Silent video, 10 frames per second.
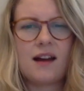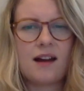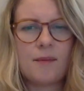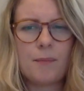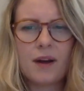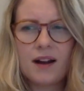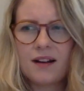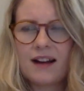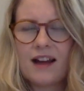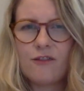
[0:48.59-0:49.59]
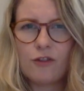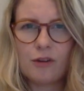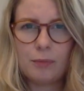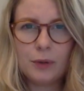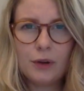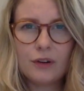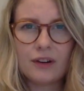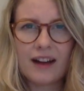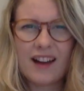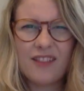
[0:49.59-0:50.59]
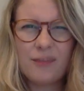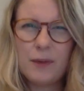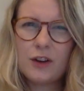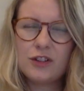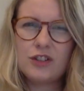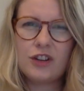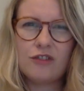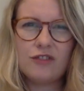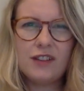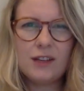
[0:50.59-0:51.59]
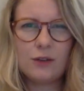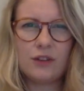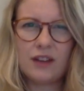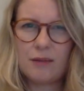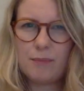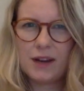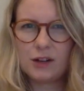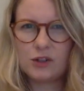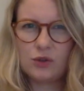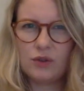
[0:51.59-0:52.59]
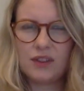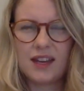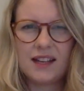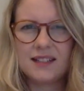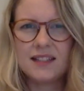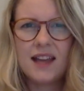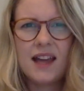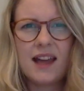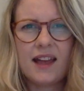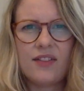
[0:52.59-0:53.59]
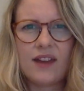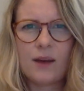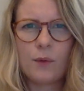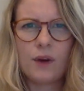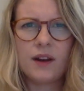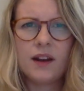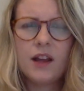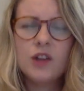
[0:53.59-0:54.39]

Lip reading: a bar graph or a block graph because you can really only compare two things in that one.